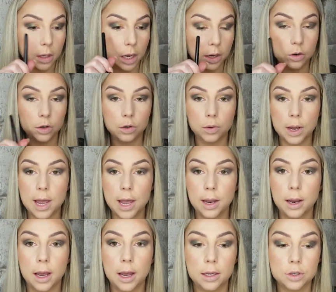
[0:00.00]
I'm going to go ahead
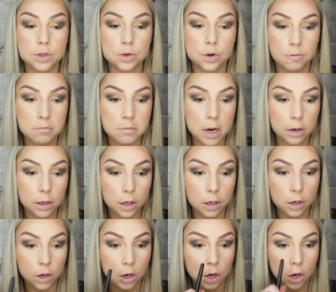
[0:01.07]
and sort of
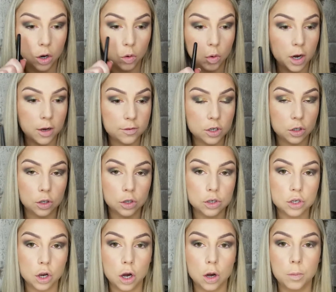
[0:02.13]
mirror what I've done on
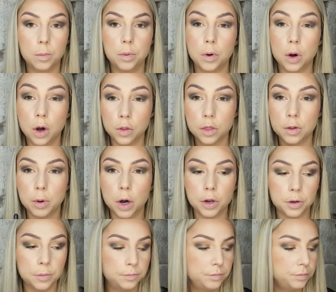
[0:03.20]
top on the
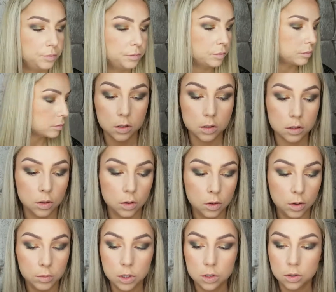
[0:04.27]
bottom. So
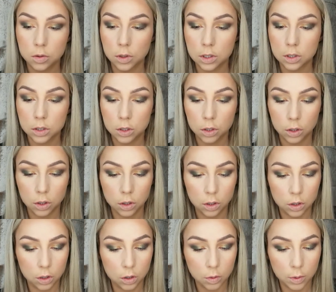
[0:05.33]
I'm just going
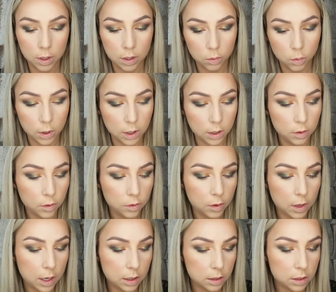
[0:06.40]
to go in with
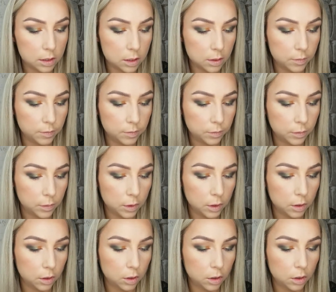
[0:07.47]
that
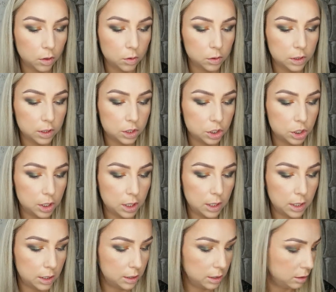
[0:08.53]
golden
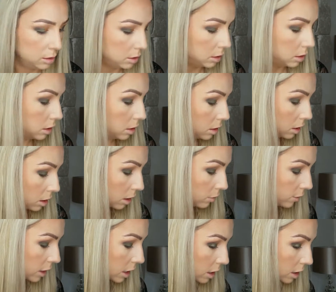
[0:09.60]
shade, keep
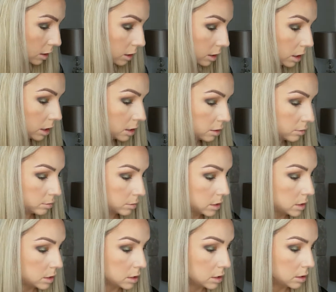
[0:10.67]
forgetting the
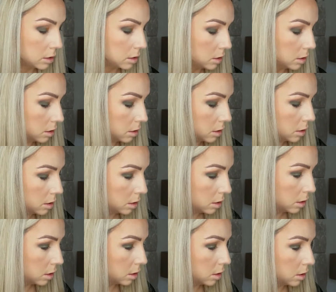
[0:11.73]
names,
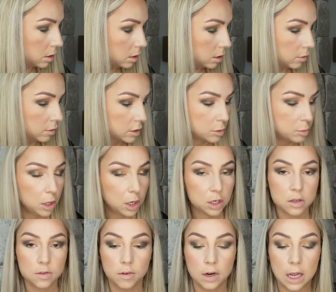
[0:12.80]

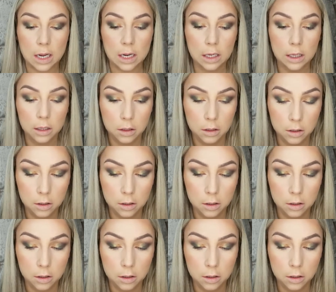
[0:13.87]
Sparks Fly,